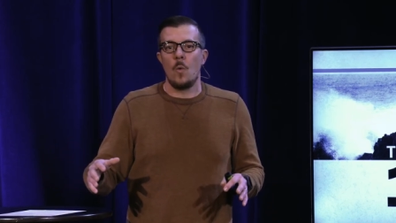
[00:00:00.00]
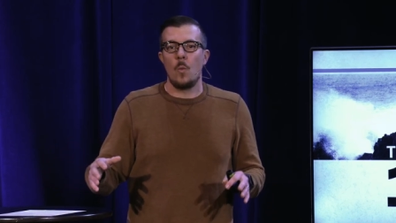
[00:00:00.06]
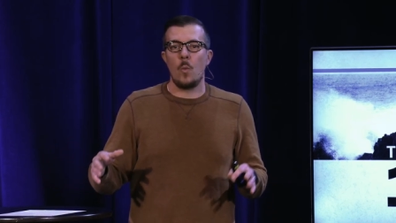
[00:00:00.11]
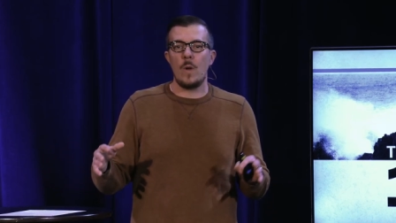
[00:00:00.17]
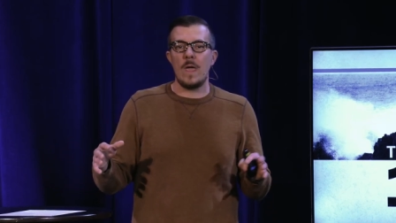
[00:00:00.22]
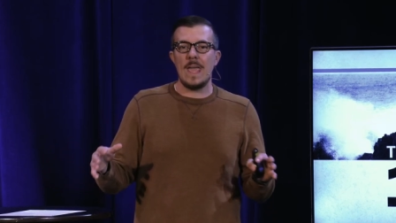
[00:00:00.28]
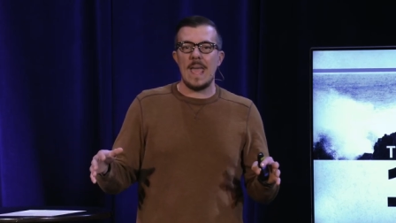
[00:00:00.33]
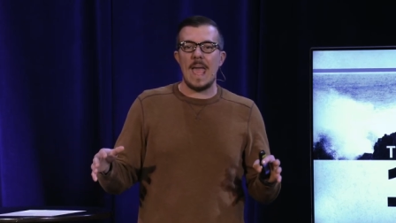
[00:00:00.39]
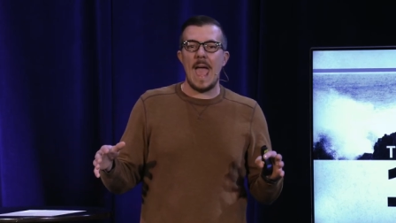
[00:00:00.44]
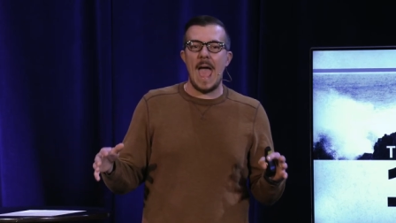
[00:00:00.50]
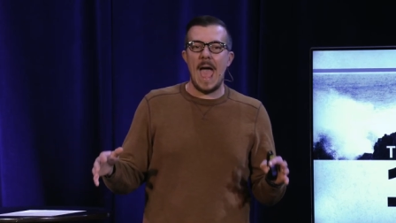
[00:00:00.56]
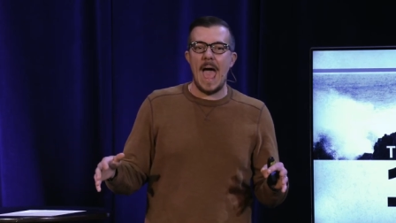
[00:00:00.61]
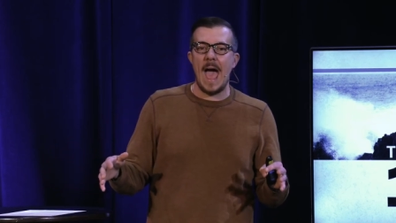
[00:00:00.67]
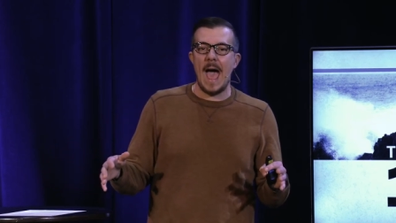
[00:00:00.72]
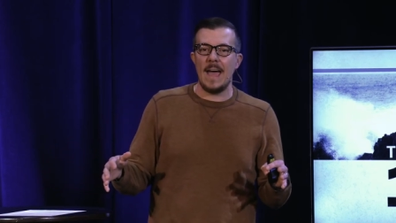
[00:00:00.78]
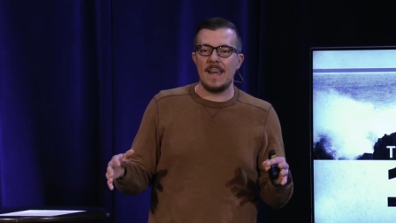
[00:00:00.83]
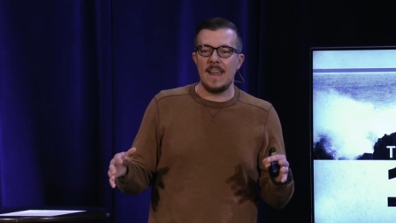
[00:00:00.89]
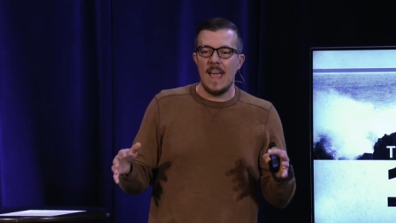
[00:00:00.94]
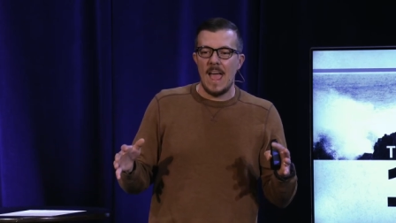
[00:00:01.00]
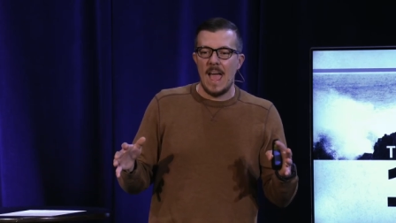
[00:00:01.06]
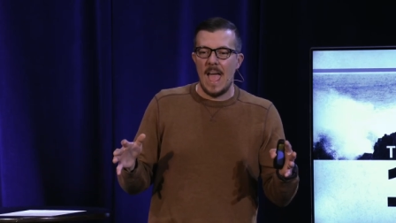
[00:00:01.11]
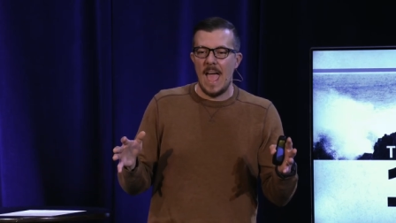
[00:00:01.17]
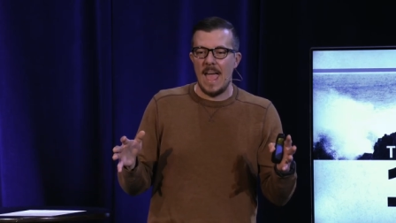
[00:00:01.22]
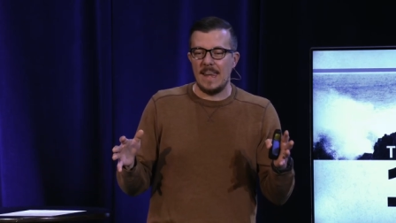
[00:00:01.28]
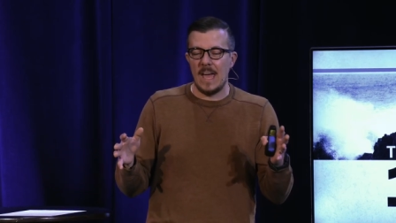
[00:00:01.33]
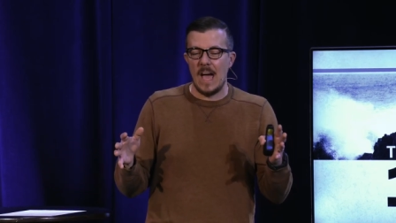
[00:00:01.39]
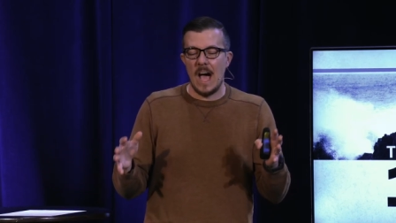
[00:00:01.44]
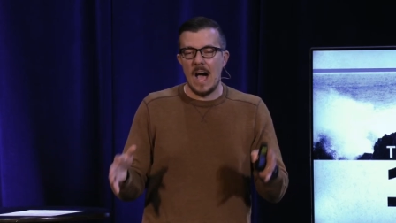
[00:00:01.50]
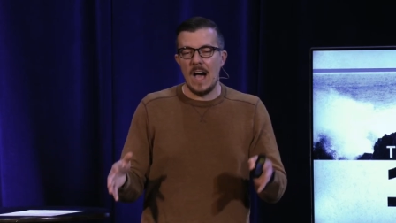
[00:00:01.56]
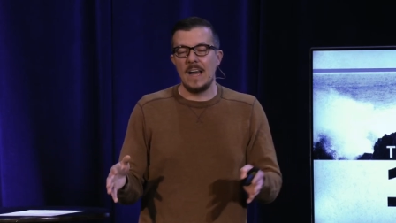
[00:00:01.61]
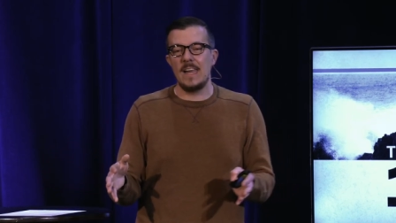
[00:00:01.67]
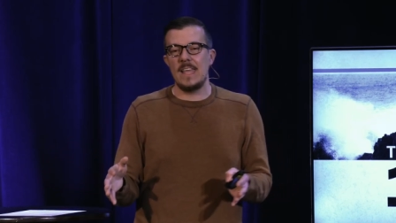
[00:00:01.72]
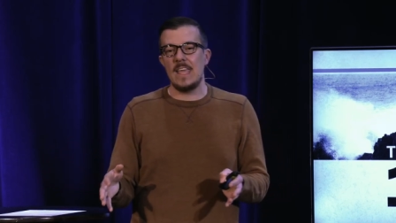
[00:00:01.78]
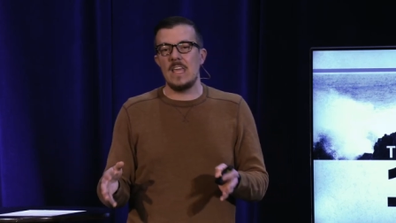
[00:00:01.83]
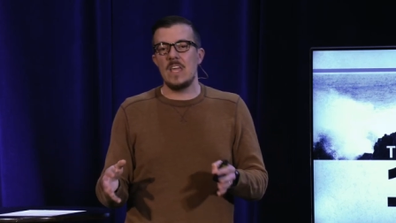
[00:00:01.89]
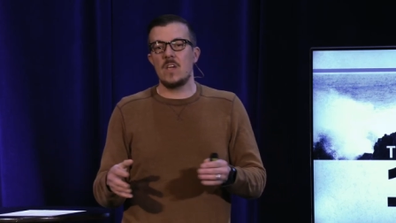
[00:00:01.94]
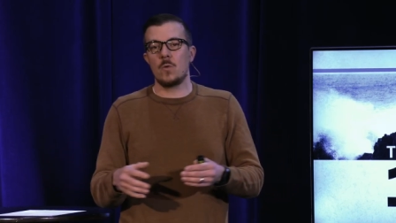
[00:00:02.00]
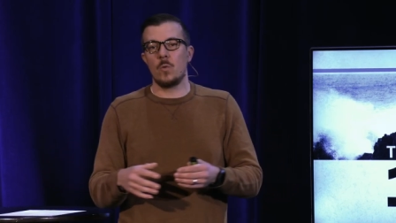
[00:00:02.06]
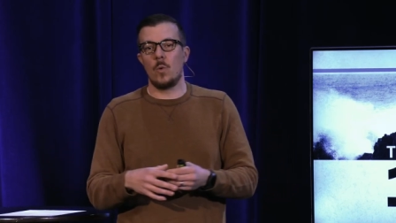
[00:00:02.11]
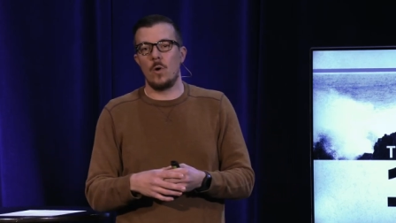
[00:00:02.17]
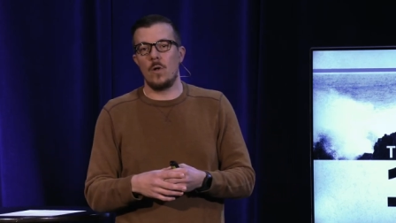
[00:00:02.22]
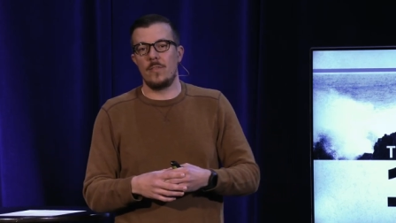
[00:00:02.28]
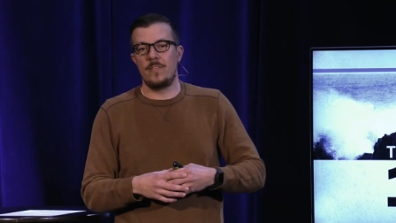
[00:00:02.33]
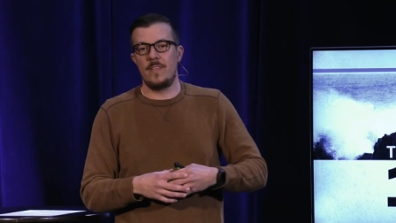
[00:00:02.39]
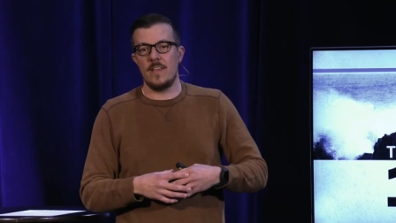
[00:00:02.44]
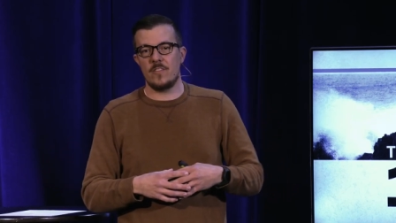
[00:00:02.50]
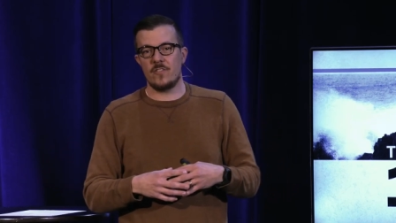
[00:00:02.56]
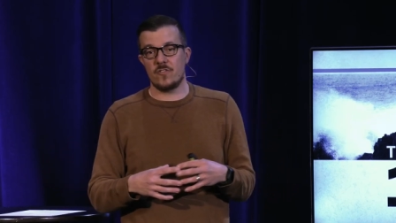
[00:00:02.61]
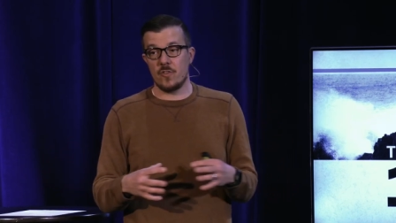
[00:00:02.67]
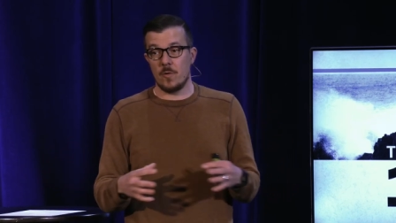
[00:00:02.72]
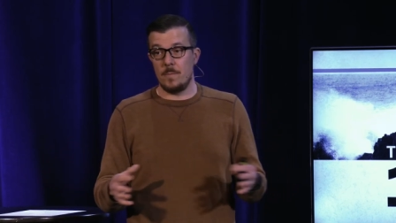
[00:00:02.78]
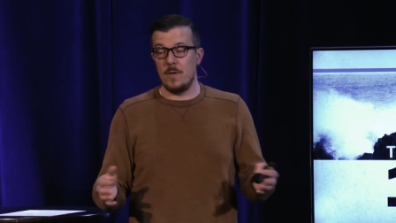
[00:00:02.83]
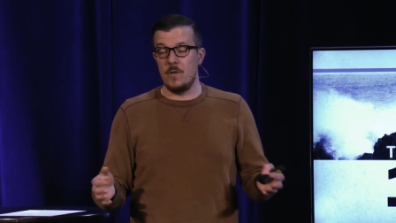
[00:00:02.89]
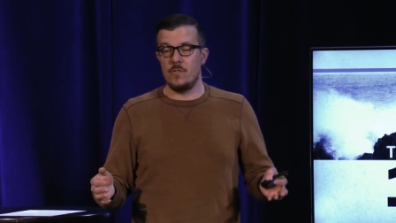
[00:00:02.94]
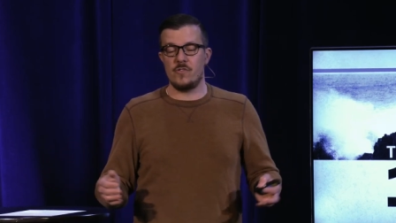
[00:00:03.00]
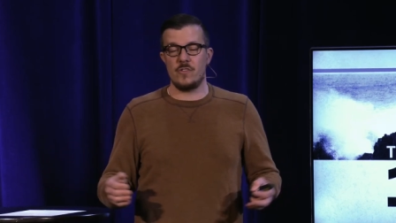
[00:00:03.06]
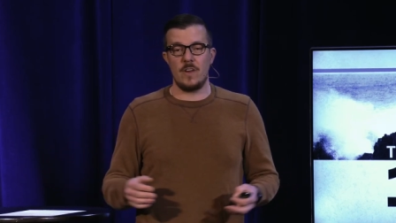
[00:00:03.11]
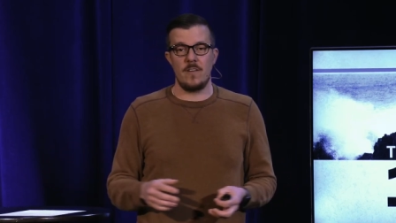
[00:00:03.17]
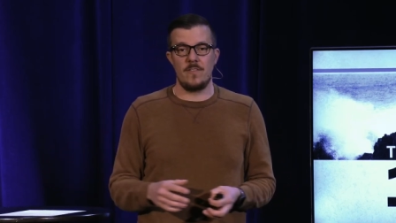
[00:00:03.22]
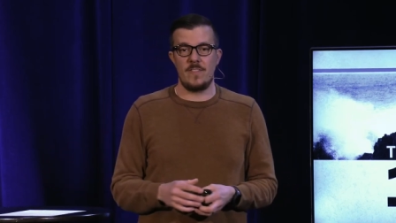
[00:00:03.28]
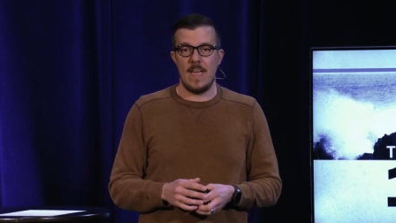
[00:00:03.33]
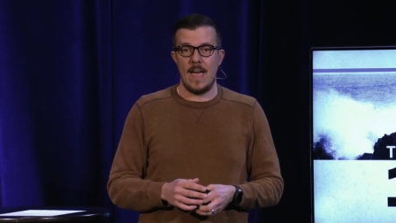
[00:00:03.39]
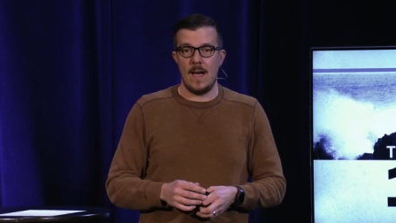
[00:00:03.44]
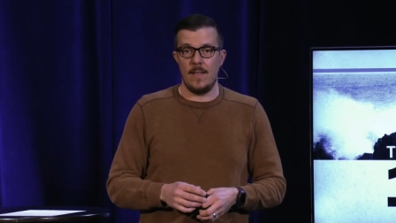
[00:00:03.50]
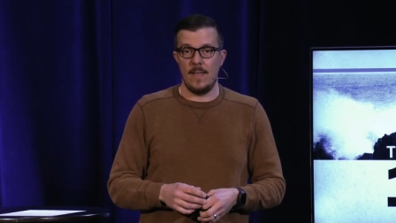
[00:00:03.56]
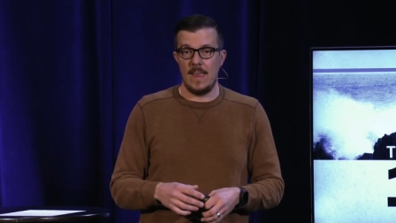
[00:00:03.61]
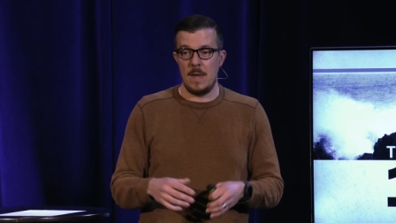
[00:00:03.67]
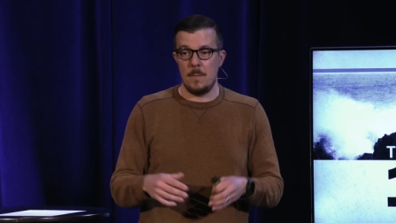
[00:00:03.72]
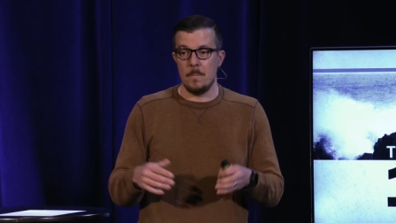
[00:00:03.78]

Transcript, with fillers: we had an unequal distribution of talent.